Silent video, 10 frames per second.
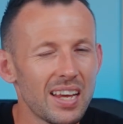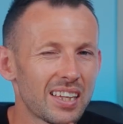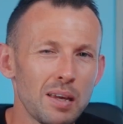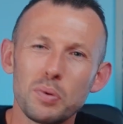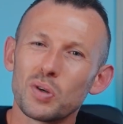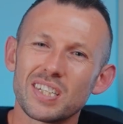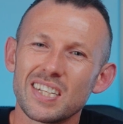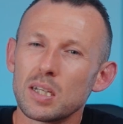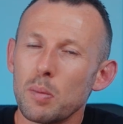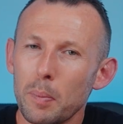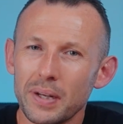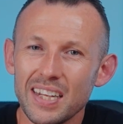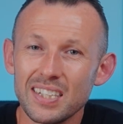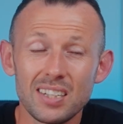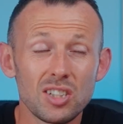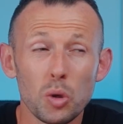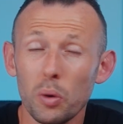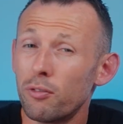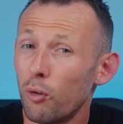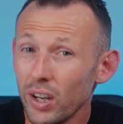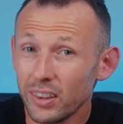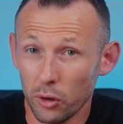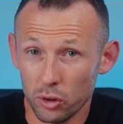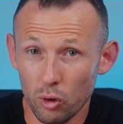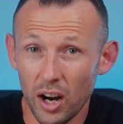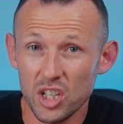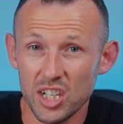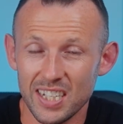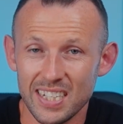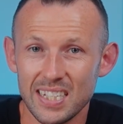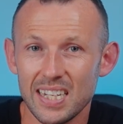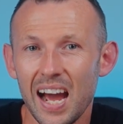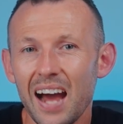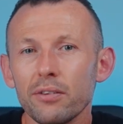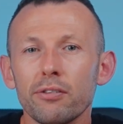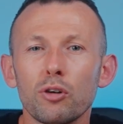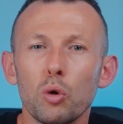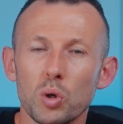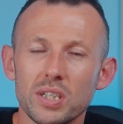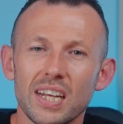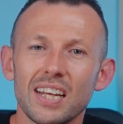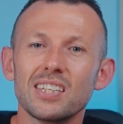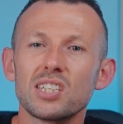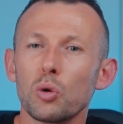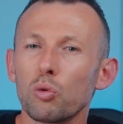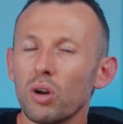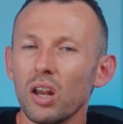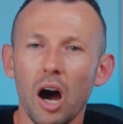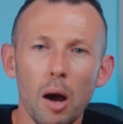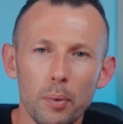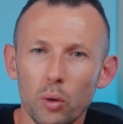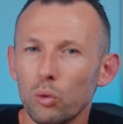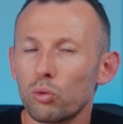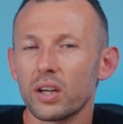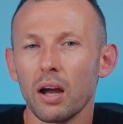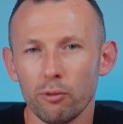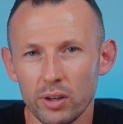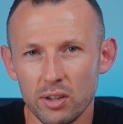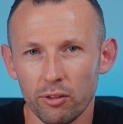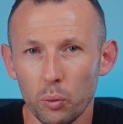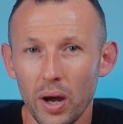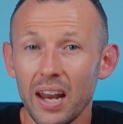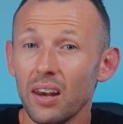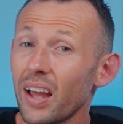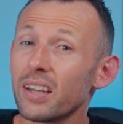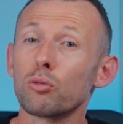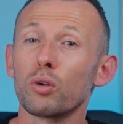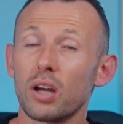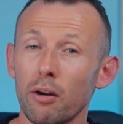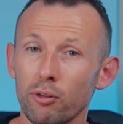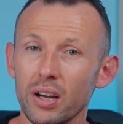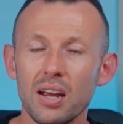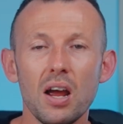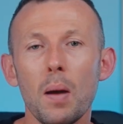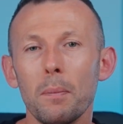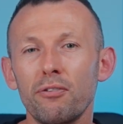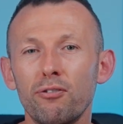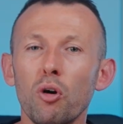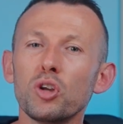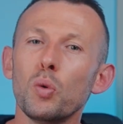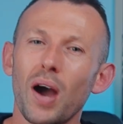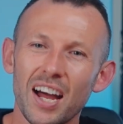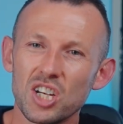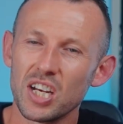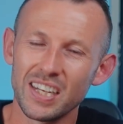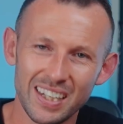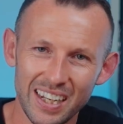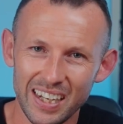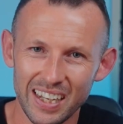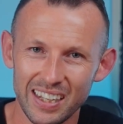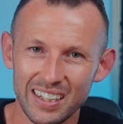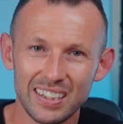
Keep your system updated to avoid those crashes. And of course, install reliable recovery software like Recoverit before you actually need it.